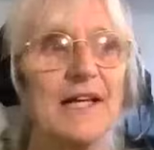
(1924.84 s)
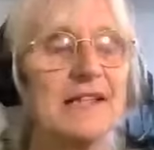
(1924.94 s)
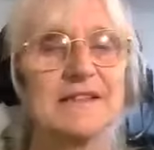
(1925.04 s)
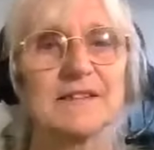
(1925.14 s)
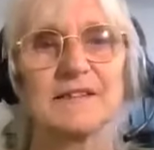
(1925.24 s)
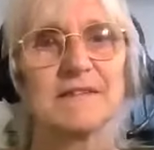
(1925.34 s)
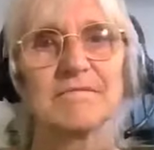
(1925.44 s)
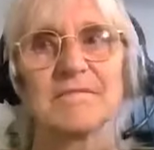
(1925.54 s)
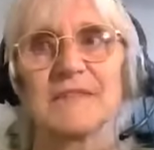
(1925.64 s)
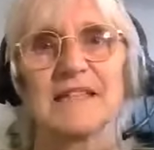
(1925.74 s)
there's
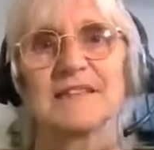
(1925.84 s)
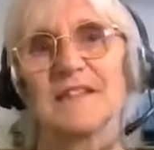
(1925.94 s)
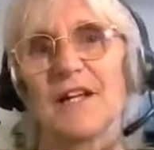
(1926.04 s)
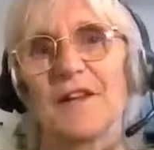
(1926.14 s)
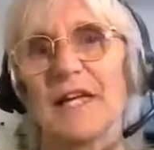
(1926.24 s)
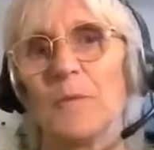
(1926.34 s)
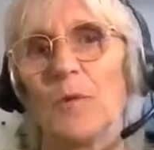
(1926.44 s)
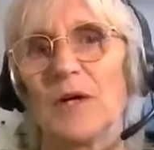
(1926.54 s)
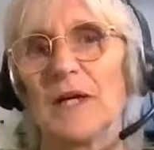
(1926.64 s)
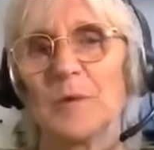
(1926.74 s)
nothing
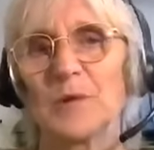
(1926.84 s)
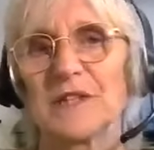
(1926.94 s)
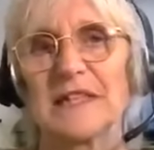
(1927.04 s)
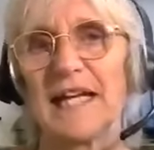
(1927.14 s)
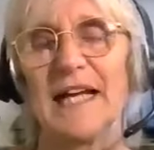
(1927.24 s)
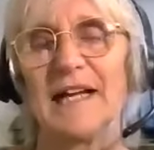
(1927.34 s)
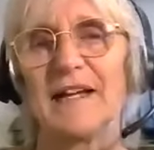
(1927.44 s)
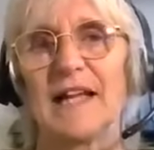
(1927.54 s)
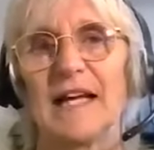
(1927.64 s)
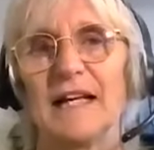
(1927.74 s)
more important than
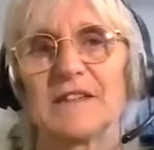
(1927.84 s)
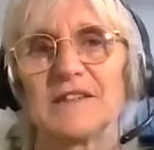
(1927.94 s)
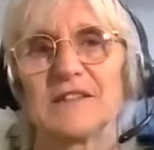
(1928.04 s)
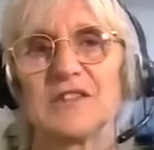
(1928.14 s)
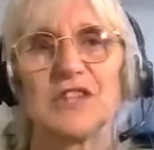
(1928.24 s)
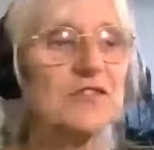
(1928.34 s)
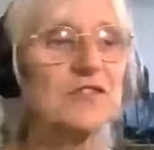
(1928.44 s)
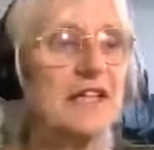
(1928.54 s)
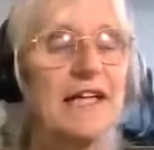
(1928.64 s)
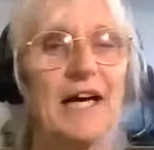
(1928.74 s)
anything else.
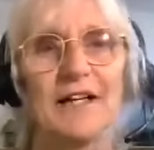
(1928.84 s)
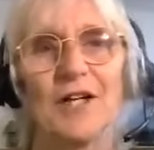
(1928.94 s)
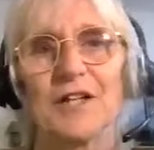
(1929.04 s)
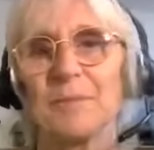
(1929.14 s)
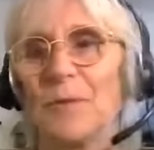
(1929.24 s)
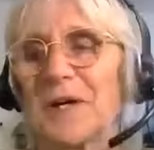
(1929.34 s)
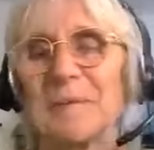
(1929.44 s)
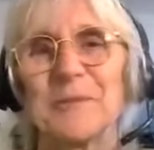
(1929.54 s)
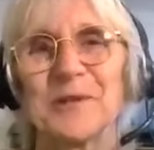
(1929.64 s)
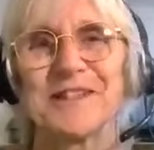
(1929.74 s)
Children are not more
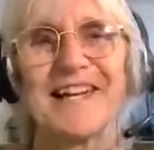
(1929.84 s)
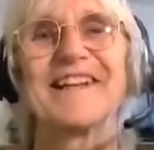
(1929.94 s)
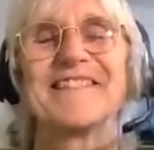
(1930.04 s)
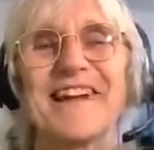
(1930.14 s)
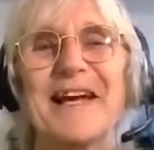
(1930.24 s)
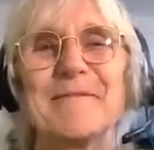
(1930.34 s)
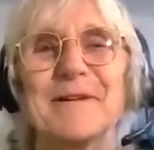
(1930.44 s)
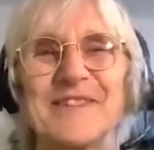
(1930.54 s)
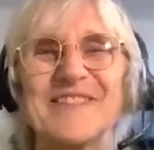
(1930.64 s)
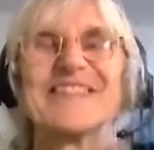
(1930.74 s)
important than the
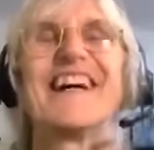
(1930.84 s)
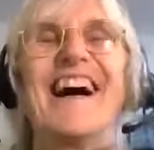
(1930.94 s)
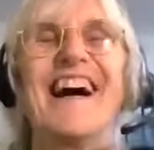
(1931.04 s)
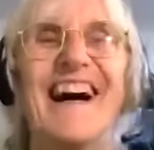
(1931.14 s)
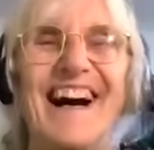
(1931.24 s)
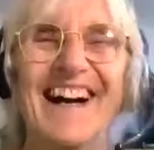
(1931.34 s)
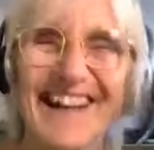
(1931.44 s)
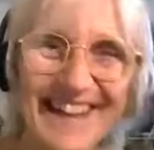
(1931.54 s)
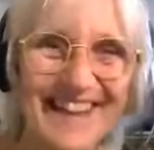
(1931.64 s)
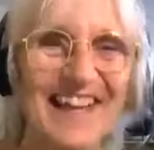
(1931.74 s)
table.
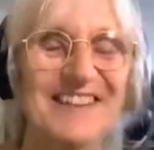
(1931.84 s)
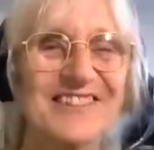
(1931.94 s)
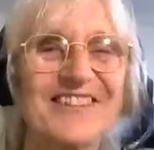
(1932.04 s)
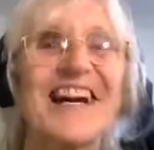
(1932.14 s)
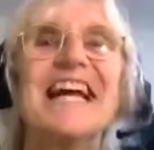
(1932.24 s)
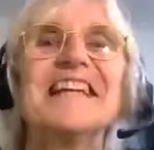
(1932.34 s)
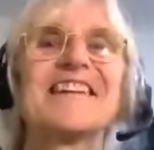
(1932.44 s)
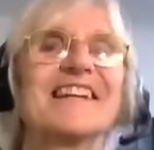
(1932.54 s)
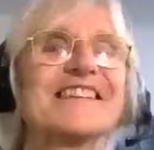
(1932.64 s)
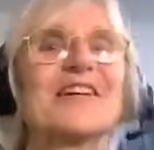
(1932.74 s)
That's
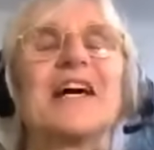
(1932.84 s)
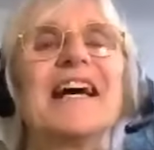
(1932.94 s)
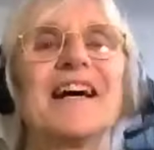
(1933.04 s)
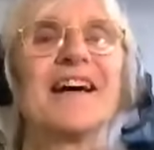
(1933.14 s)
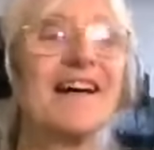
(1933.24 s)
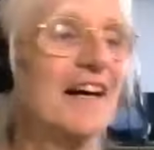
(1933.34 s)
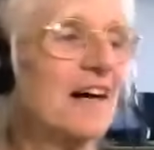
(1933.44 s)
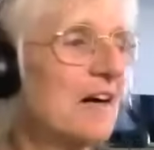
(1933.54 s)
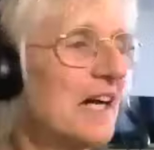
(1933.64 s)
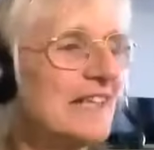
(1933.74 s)
crazy to hear.
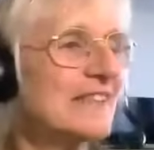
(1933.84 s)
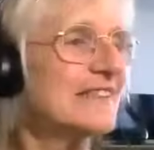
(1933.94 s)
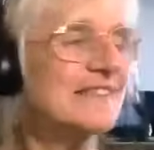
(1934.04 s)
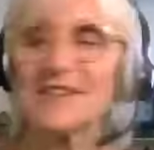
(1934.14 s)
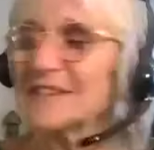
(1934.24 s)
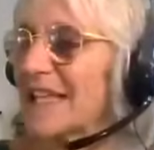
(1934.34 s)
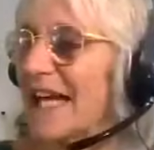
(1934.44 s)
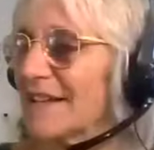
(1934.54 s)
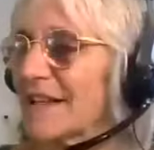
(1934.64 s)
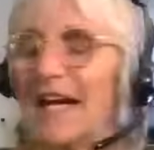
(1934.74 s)
Well, it's just
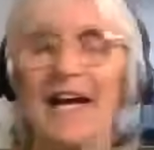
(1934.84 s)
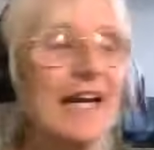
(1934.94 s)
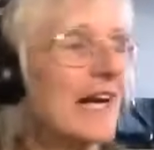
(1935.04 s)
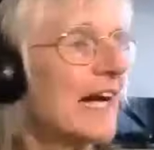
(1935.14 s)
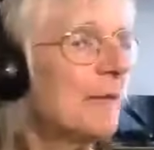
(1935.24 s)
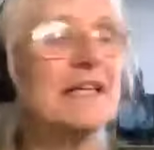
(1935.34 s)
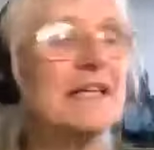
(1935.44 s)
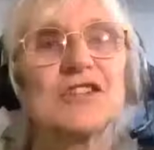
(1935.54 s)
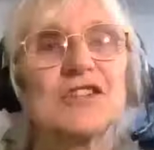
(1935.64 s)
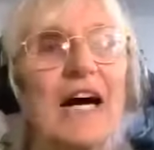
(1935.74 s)
that. And there can
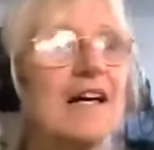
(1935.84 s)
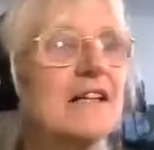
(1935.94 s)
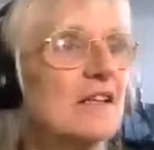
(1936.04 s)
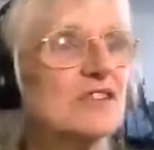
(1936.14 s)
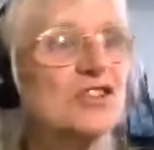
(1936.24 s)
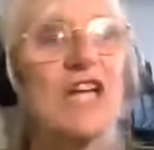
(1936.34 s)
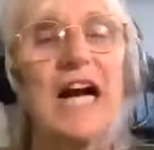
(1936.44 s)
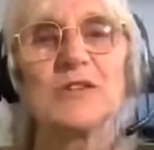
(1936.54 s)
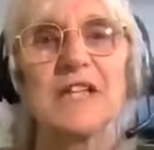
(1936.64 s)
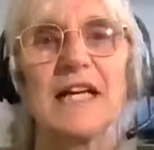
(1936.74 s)
be a child
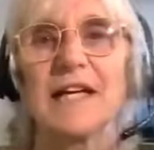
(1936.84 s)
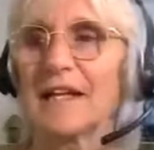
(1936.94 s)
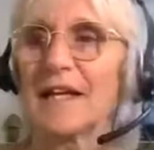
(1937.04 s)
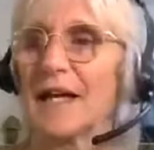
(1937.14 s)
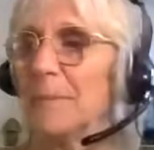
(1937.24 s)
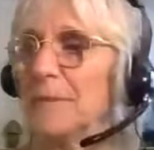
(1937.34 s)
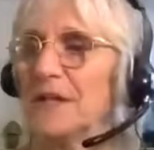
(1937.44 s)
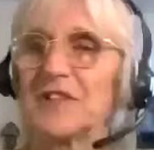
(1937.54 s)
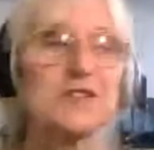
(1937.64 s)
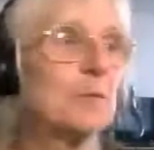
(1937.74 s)
shouting and there can be
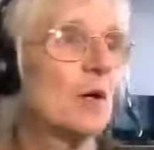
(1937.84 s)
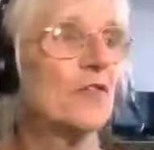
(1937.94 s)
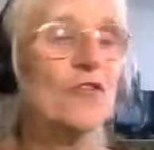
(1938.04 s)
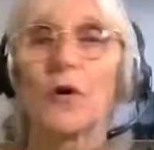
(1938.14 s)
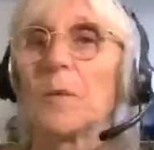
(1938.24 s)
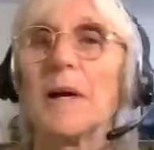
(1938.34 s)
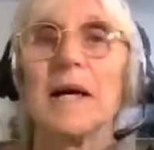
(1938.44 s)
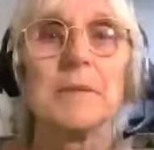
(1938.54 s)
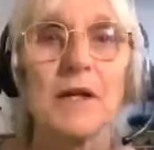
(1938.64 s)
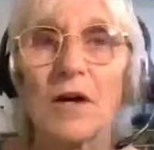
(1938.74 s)
a response or
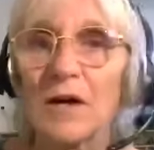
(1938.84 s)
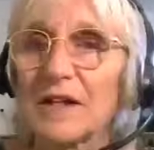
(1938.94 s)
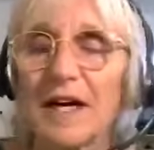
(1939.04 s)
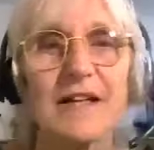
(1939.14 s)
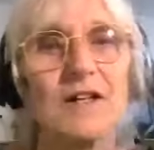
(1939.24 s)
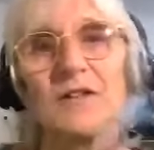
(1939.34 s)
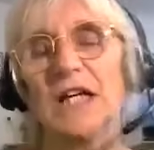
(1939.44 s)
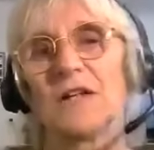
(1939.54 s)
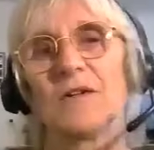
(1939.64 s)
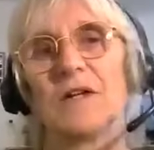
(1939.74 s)
maybe not. I don't
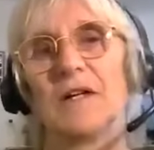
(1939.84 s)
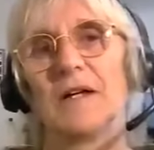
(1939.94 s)
know.